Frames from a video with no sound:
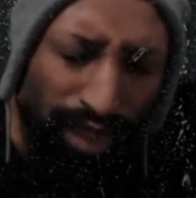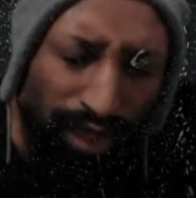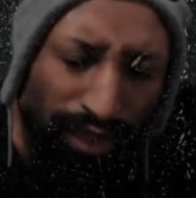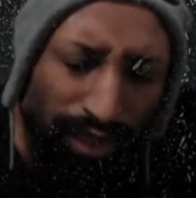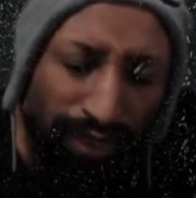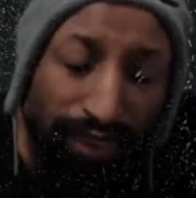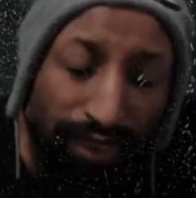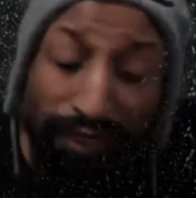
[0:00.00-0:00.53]

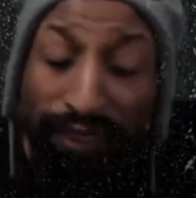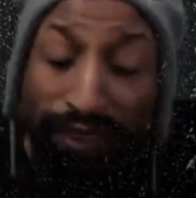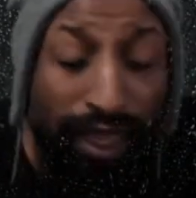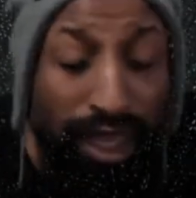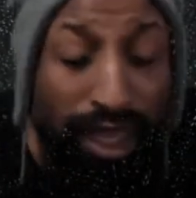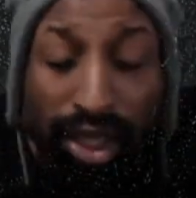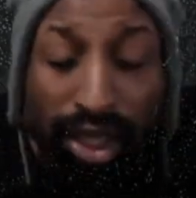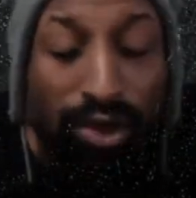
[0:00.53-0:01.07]
the
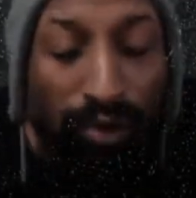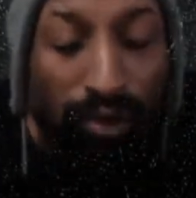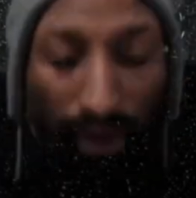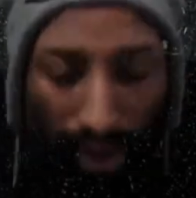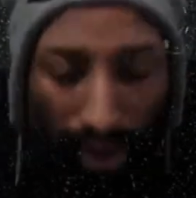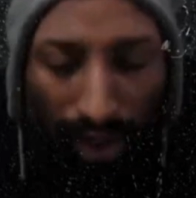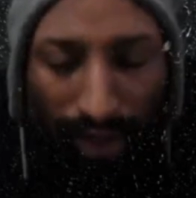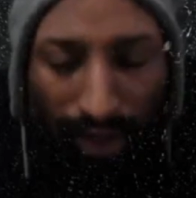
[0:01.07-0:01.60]
thing you
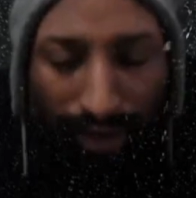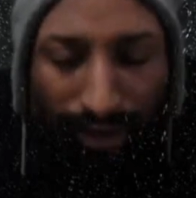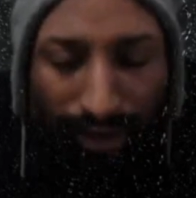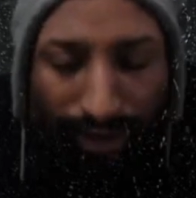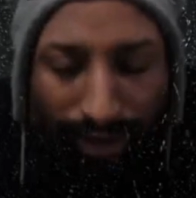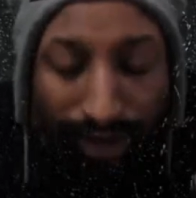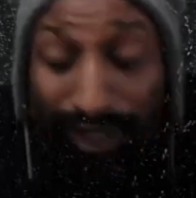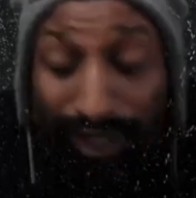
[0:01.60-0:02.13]
are,
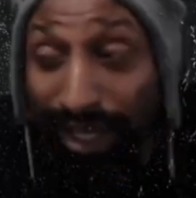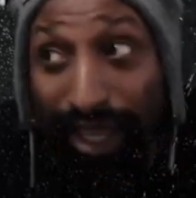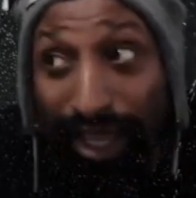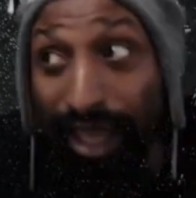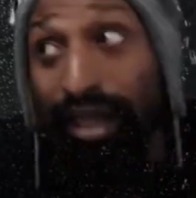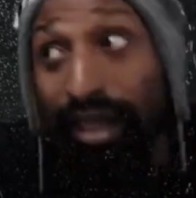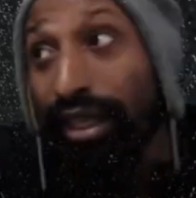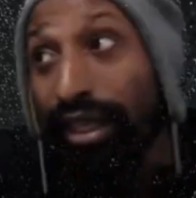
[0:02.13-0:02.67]
the thing
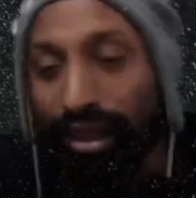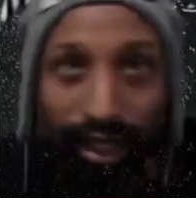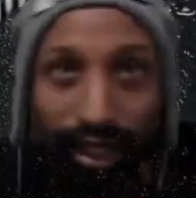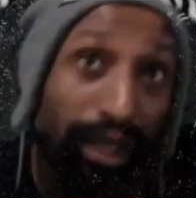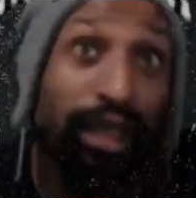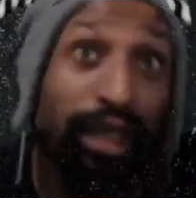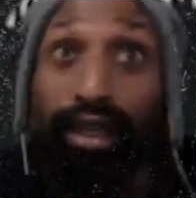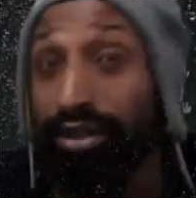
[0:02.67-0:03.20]
anything
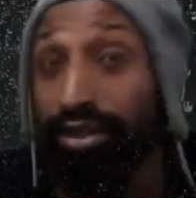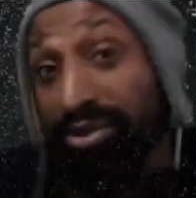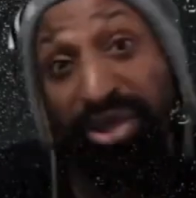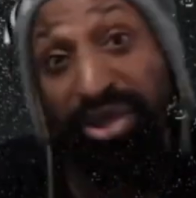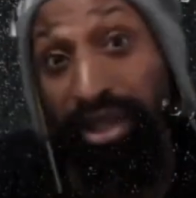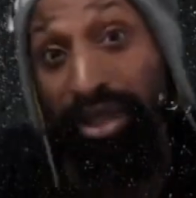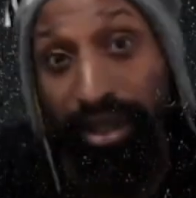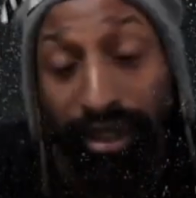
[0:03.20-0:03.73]
is
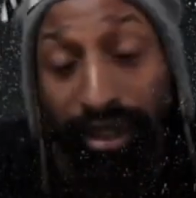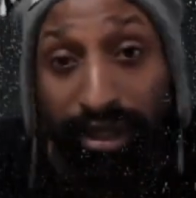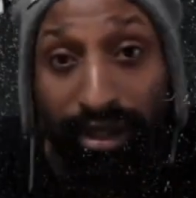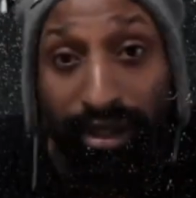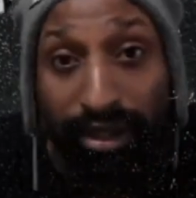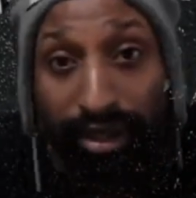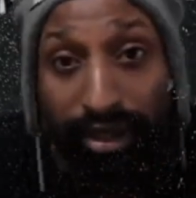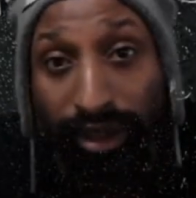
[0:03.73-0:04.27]
really,
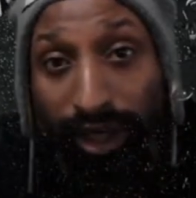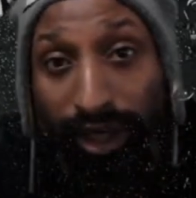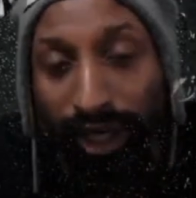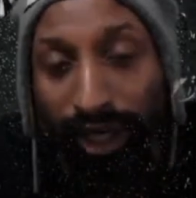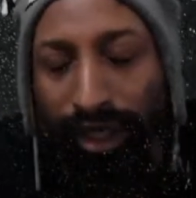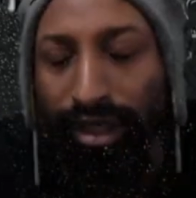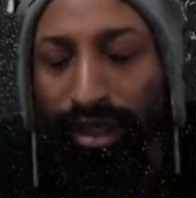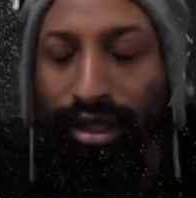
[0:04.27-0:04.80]
all
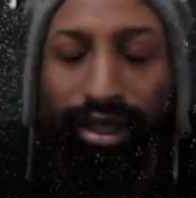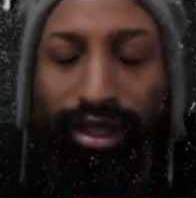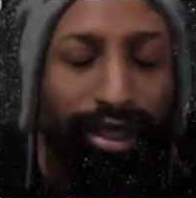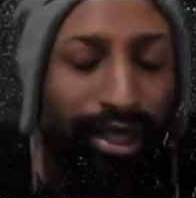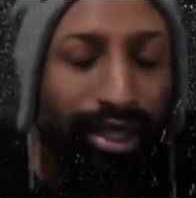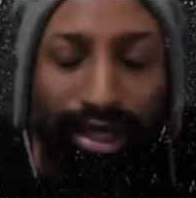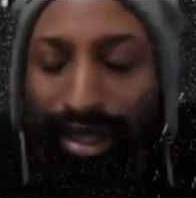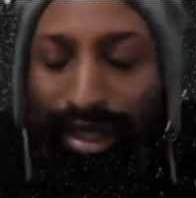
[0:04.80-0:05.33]
right,
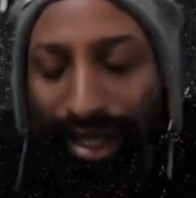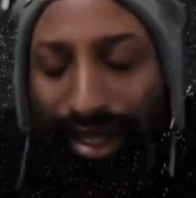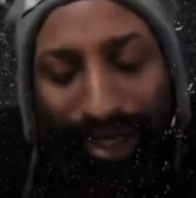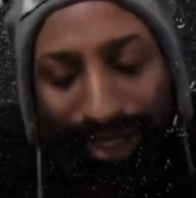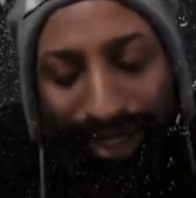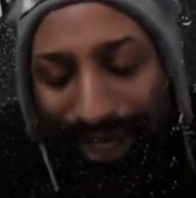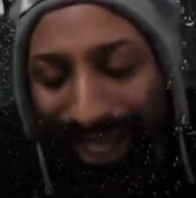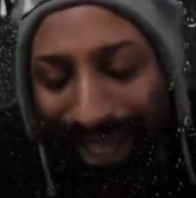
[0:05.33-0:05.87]

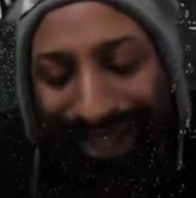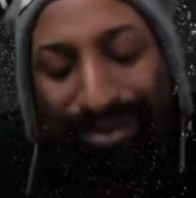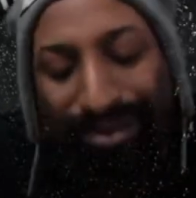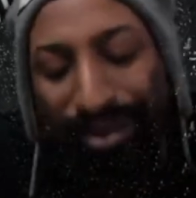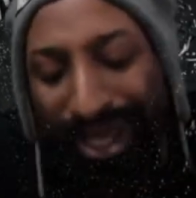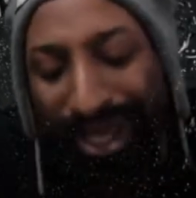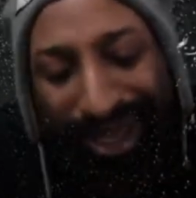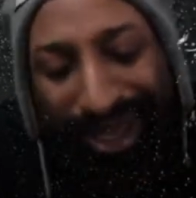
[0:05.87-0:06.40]
cannot
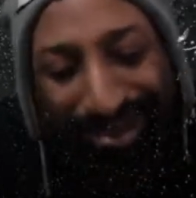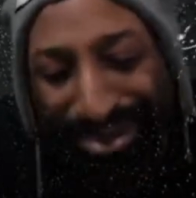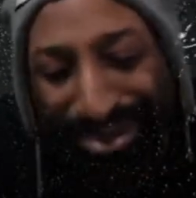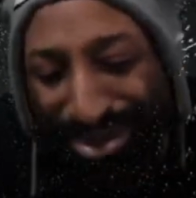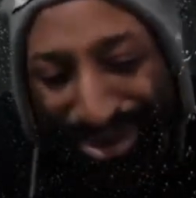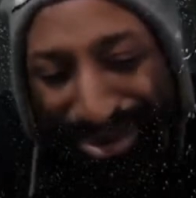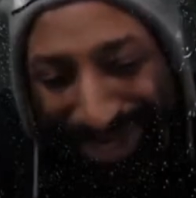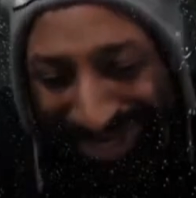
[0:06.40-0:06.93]
be
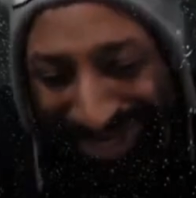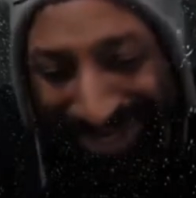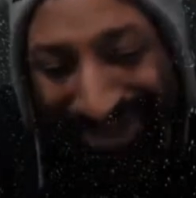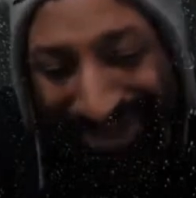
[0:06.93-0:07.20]
imprisoned.